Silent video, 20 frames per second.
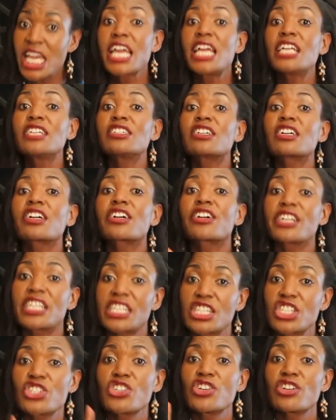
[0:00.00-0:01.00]

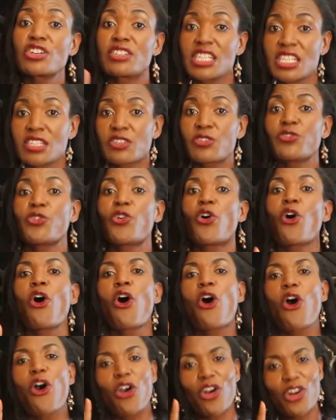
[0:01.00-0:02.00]
increase your risk for
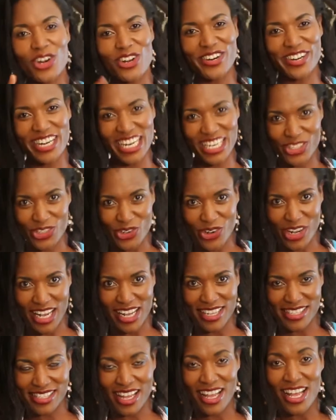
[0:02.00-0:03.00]
colorectal
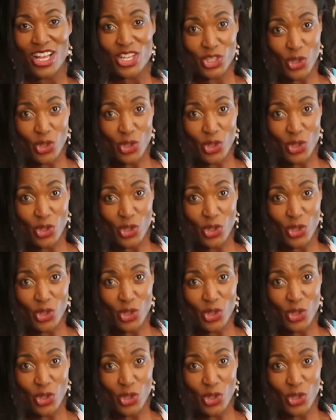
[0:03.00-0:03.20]
cancer.